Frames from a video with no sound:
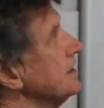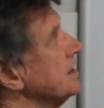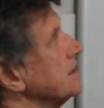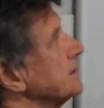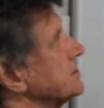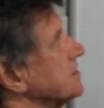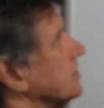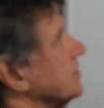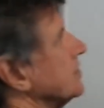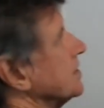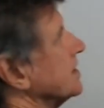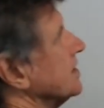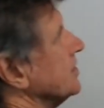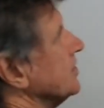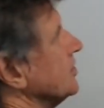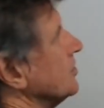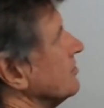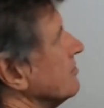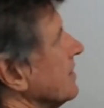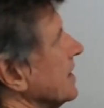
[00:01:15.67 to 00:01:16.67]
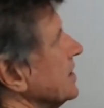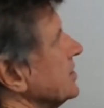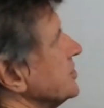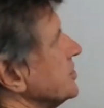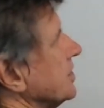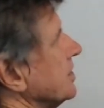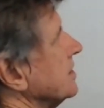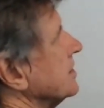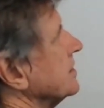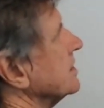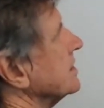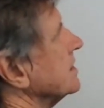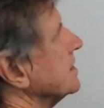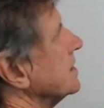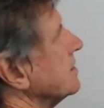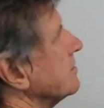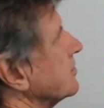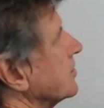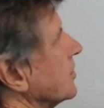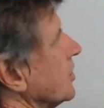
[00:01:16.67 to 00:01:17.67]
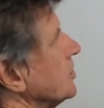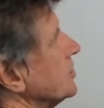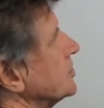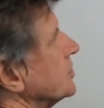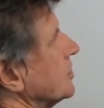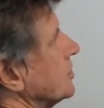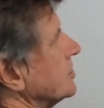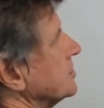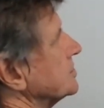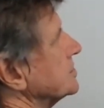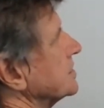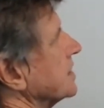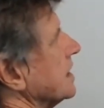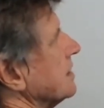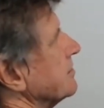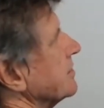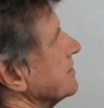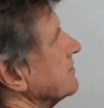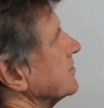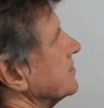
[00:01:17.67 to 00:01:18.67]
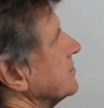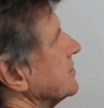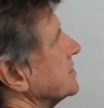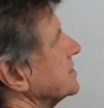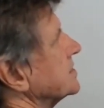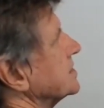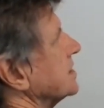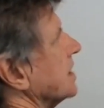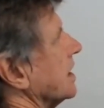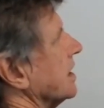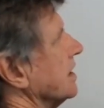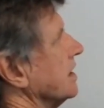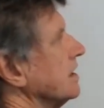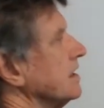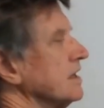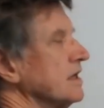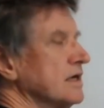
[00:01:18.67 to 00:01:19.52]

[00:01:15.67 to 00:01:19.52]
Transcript: So can you imagine protons coming from the sun?